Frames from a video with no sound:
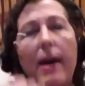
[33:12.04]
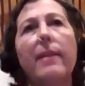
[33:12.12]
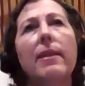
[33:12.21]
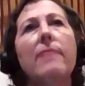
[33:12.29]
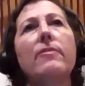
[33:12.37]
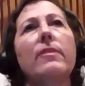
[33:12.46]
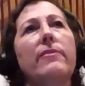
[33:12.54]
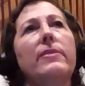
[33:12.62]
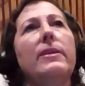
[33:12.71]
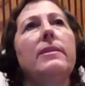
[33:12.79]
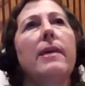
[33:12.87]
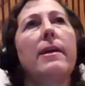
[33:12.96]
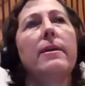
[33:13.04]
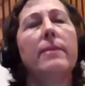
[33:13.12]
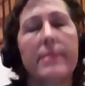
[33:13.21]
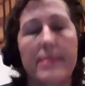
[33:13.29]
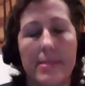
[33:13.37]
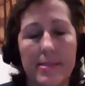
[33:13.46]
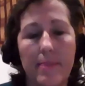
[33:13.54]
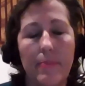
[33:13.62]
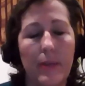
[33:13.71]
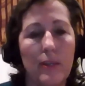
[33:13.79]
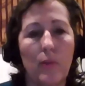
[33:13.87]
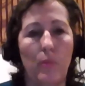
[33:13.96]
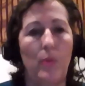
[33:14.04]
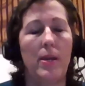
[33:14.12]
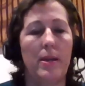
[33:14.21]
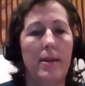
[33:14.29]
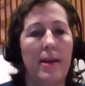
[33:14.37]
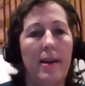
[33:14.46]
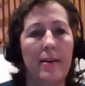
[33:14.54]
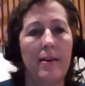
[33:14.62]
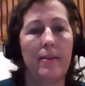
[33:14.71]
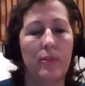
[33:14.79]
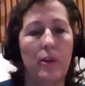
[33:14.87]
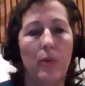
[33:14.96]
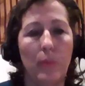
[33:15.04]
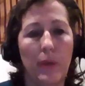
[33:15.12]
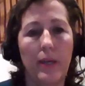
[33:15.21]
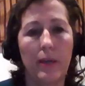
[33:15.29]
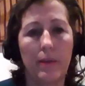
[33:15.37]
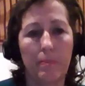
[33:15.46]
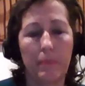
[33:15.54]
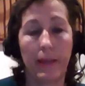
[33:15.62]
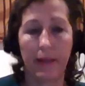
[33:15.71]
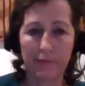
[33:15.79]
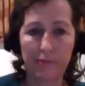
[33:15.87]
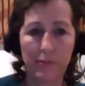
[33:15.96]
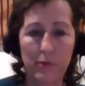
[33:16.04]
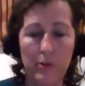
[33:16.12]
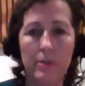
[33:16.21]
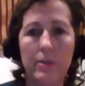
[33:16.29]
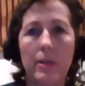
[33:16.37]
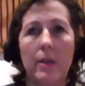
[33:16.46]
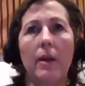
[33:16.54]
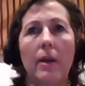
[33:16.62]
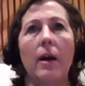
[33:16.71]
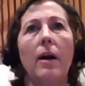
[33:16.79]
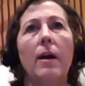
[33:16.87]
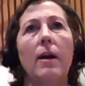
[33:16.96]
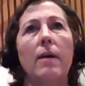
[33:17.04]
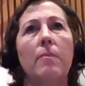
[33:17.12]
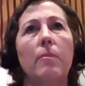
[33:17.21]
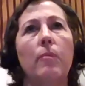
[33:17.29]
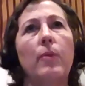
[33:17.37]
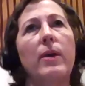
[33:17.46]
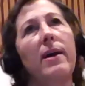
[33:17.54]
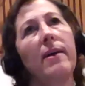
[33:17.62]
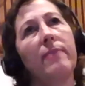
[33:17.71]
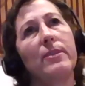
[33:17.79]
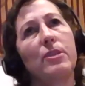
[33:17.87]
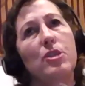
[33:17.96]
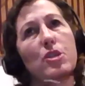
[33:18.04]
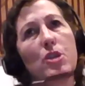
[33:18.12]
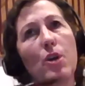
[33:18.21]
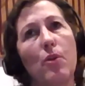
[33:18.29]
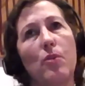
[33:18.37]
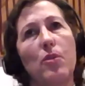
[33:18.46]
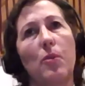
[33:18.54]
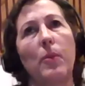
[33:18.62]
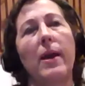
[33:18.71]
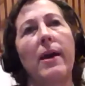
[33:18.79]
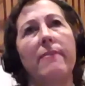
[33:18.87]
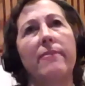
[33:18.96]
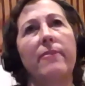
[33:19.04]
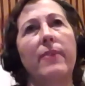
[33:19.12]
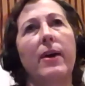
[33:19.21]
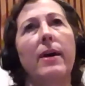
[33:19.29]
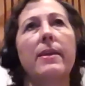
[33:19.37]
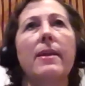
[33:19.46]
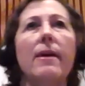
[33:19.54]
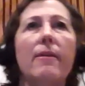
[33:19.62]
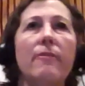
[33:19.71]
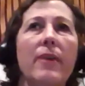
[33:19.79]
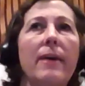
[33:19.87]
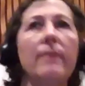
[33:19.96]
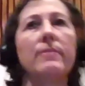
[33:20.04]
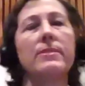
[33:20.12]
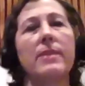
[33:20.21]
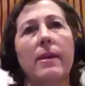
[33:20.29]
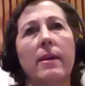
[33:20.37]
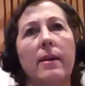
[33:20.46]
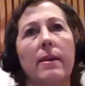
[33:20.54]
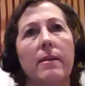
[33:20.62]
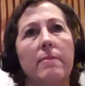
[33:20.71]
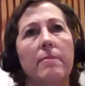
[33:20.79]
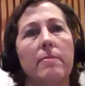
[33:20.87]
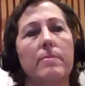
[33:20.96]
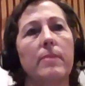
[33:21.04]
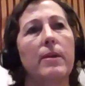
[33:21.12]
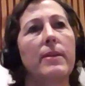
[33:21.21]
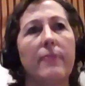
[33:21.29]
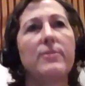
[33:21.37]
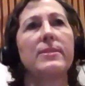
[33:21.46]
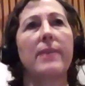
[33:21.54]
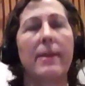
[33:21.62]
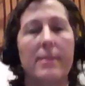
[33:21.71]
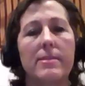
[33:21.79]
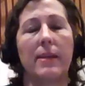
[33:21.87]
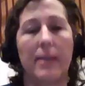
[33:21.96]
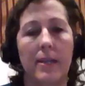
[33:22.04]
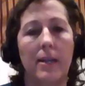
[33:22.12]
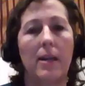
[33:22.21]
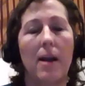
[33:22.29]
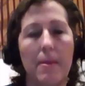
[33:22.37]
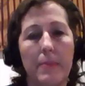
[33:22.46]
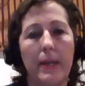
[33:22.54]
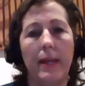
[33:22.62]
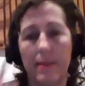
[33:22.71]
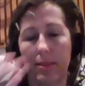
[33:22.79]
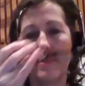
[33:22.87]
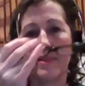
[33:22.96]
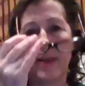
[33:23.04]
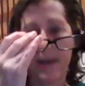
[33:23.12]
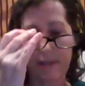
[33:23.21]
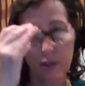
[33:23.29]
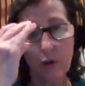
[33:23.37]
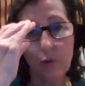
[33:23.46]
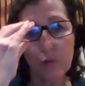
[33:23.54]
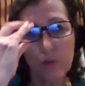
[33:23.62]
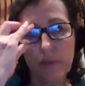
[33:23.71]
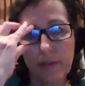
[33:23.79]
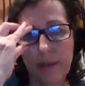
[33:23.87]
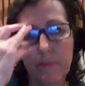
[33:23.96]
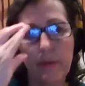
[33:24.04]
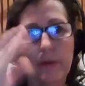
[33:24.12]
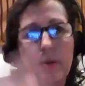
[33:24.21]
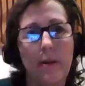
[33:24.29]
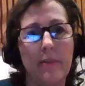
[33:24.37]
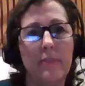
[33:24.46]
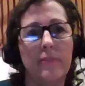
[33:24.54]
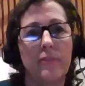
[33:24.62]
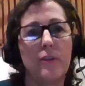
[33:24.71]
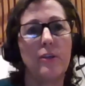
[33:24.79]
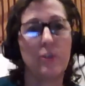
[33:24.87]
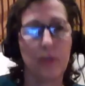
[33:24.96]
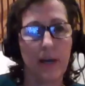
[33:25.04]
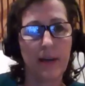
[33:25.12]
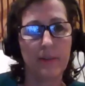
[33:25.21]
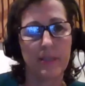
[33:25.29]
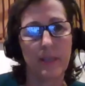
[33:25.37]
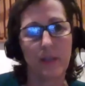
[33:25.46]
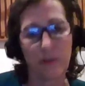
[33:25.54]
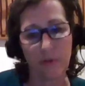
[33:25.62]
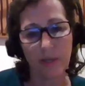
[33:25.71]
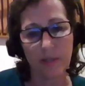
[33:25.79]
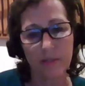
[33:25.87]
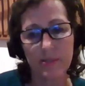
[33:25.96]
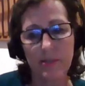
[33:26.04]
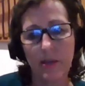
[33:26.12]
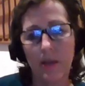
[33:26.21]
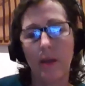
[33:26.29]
that level of detail isn't something that we plan for. We have to show that we have enough housing, enough sites that can accommodate that total number of housing units.